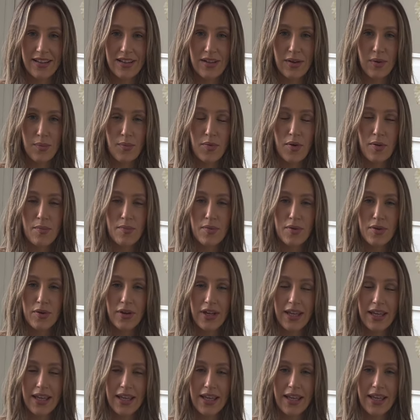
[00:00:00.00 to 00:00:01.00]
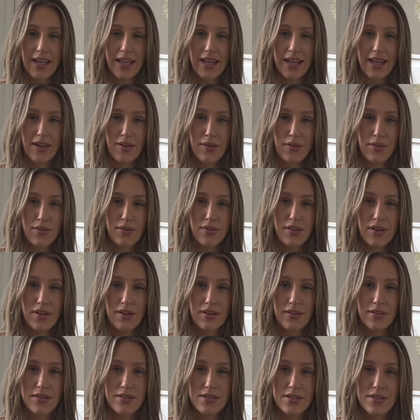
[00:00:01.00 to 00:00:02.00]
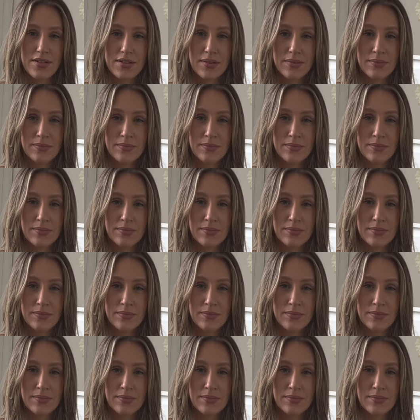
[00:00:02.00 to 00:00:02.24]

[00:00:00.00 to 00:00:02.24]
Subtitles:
One more, inhale through the nose.